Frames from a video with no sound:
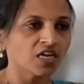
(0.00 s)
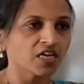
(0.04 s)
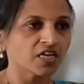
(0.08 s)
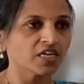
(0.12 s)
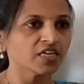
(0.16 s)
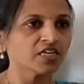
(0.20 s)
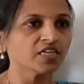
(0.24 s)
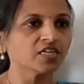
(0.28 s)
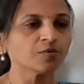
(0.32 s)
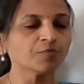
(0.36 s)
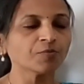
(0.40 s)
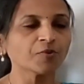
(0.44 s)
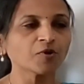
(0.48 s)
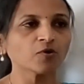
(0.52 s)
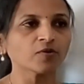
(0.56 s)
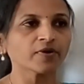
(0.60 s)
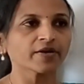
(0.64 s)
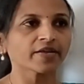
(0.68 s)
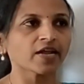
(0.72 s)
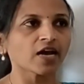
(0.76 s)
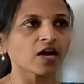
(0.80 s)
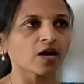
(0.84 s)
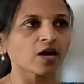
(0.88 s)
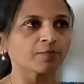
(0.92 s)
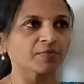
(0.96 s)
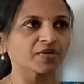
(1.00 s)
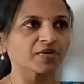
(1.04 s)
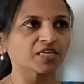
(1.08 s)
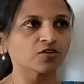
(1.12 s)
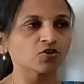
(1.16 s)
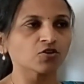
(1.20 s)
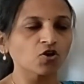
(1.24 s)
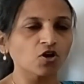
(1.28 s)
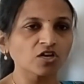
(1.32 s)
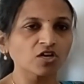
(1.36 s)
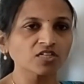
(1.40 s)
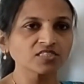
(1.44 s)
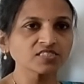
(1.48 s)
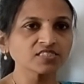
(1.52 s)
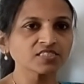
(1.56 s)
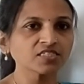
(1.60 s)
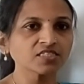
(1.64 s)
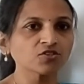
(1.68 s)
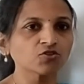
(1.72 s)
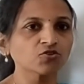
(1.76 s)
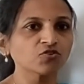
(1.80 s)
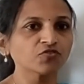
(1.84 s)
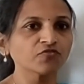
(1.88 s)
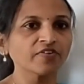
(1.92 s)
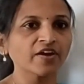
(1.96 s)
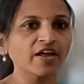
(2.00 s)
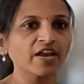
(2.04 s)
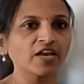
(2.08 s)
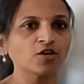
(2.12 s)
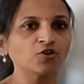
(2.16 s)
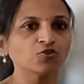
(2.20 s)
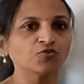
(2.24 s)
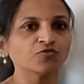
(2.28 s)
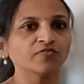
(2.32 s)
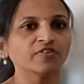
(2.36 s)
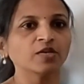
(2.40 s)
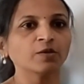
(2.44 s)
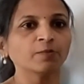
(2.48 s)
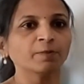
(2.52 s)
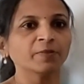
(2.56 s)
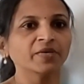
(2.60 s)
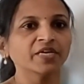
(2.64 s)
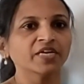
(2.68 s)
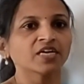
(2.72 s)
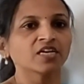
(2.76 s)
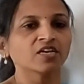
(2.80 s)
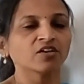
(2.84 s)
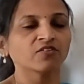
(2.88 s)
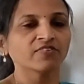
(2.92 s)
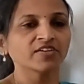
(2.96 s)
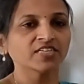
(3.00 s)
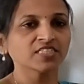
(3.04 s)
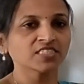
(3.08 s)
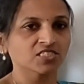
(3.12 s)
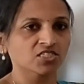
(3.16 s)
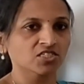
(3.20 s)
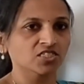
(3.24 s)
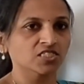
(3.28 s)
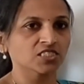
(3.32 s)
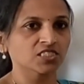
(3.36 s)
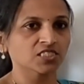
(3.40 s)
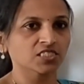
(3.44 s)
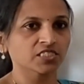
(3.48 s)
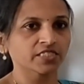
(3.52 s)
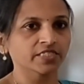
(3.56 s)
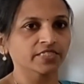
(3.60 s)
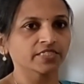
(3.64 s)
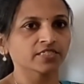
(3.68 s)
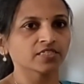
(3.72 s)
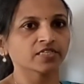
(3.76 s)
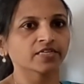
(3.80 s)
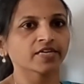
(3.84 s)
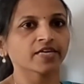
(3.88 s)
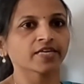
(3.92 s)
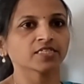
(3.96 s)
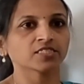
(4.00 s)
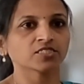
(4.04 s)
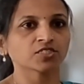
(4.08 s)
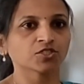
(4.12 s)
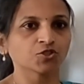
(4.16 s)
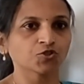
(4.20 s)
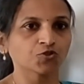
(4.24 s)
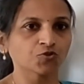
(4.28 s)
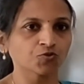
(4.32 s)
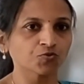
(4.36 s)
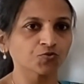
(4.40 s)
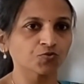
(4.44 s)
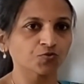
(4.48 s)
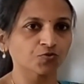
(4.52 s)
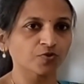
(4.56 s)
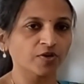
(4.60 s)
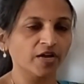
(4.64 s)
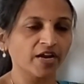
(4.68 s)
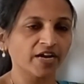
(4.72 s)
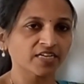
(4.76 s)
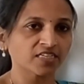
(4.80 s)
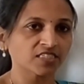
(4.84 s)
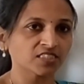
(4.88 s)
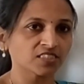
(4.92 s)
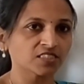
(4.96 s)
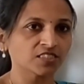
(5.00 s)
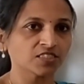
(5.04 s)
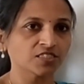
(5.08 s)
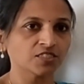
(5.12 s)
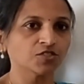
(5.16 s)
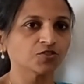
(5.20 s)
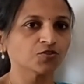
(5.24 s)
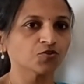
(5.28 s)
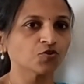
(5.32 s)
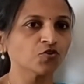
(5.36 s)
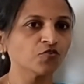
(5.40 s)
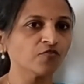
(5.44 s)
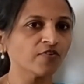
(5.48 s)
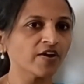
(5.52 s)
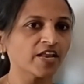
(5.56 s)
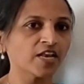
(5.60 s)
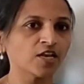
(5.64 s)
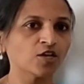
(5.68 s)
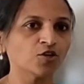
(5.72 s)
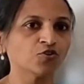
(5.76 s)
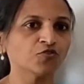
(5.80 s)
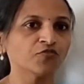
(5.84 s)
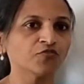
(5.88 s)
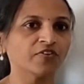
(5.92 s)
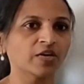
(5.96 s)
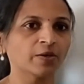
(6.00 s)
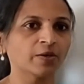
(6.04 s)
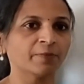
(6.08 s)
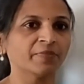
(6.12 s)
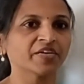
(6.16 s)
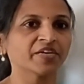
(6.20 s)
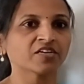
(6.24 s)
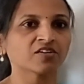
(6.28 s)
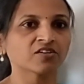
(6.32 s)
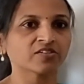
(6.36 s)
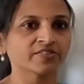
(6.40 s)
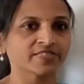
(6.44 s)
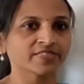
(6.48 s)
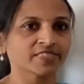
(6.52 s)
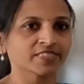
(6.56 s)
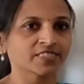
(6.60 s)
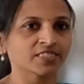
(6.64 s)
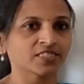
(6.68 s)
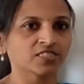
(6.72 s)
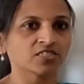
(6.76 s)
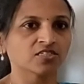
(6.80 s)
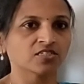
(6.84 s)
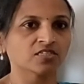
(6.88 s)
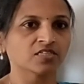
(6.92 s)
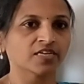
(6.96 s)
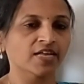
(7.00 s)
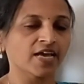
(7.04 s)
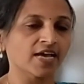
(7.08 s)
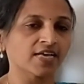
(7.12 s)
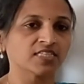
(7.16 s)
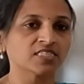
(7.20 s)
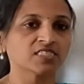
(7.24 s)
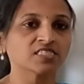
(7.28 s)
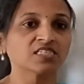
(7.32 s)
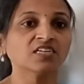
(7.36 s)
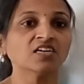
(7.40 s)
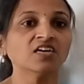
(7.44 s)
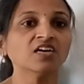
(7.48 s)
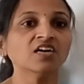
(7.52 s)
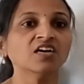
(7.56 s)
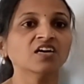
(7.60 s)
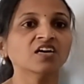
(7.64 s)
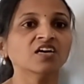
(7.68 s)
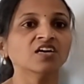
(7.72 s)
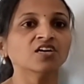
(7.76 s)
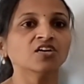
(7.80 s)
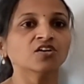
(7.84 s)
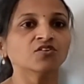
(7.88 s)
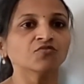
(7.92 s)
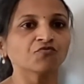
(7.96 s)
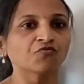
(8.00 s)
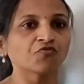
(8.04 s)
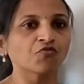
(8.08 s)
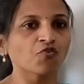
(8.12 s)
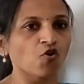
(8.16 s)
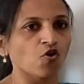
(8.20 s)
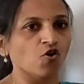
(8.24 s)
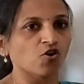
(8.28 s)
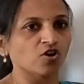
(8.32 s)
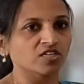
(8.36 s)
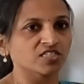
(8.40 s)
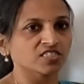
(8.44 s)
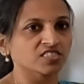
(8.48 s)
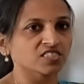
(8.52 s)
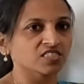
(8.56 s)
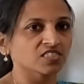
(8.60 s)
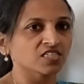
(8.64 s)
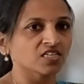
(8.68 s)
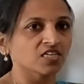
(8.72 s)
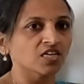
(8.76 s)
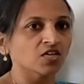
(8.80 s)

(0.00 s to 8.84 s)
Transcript: In a programming, non-zero value will be always considered as a true and zero value will be considered as a false.